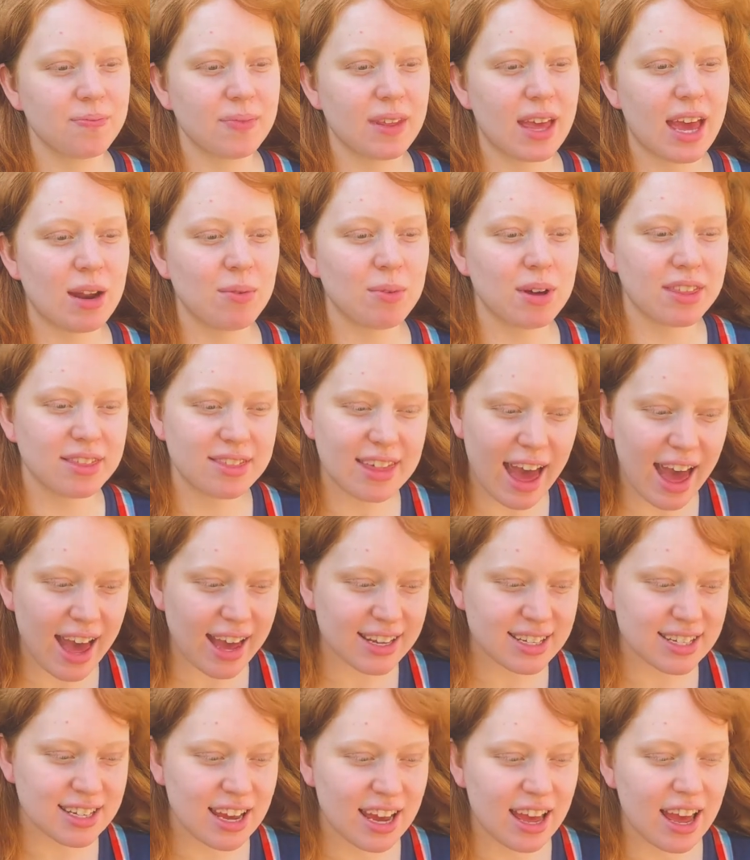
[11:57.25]
And with
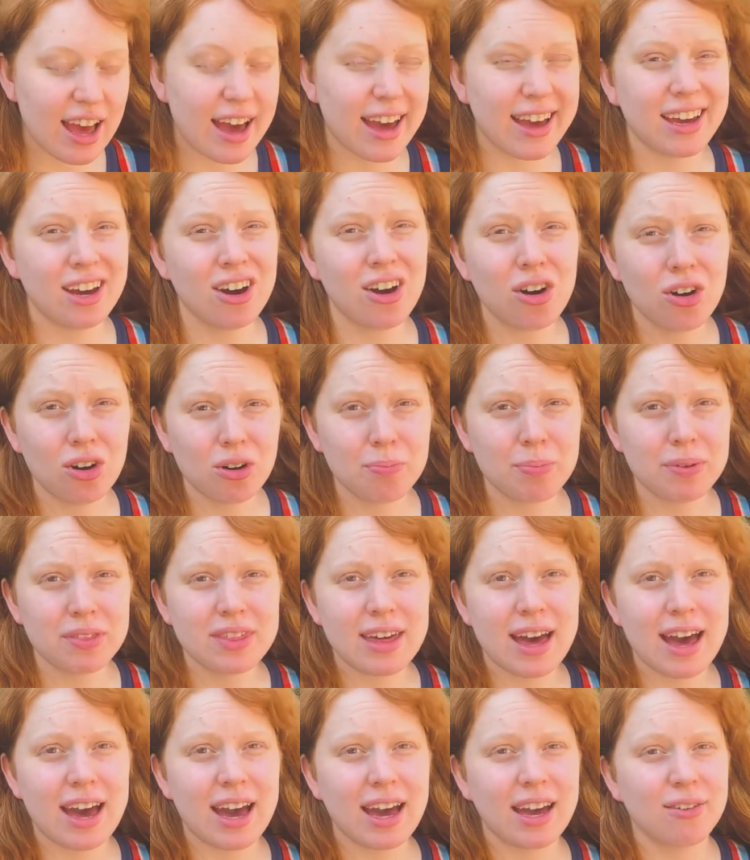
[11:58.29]
that, I hope
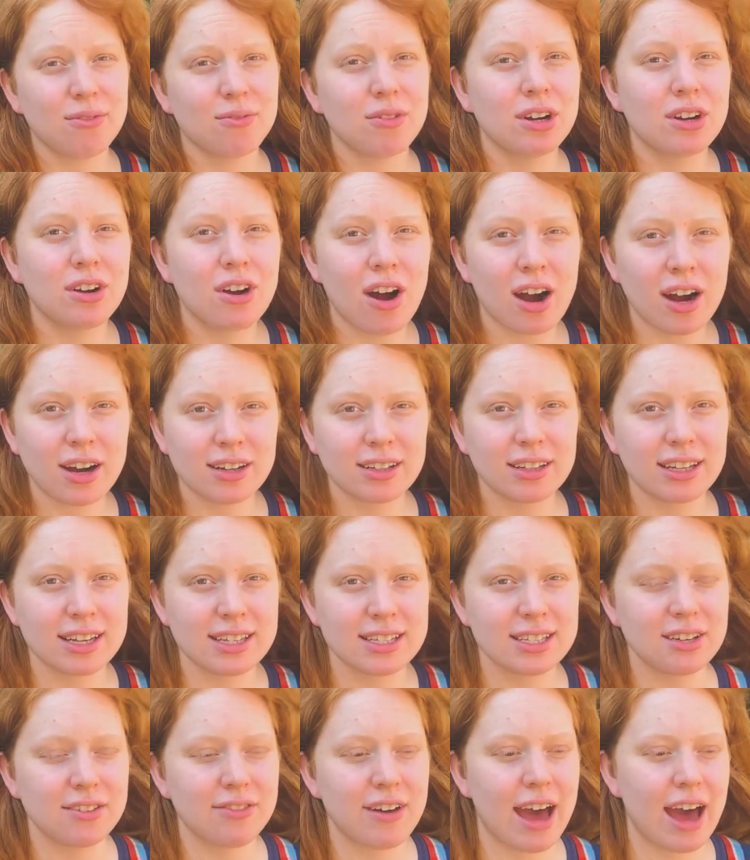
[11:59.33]
that
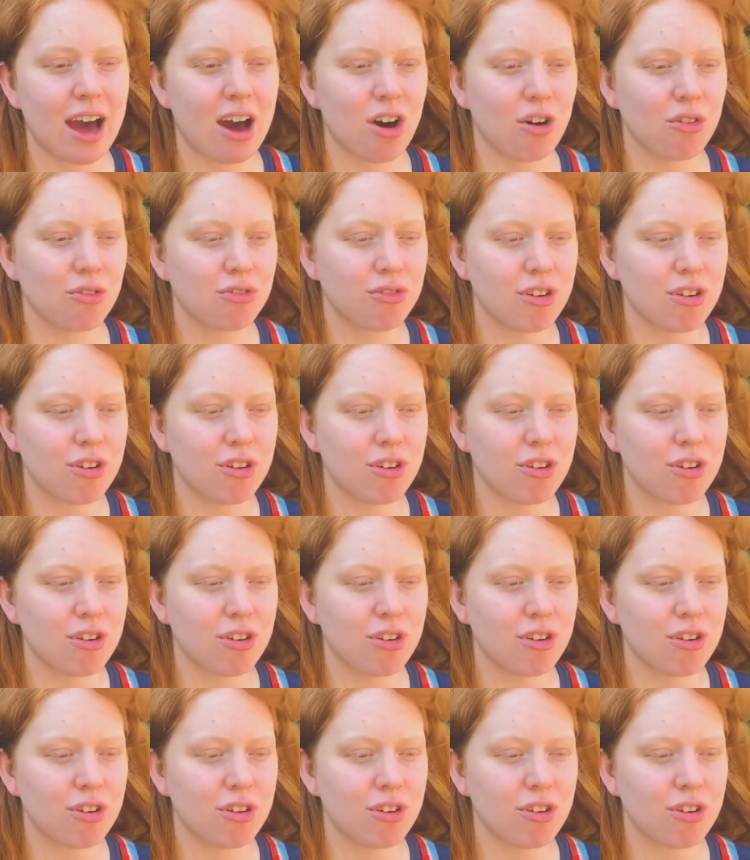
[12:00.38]
regardless of how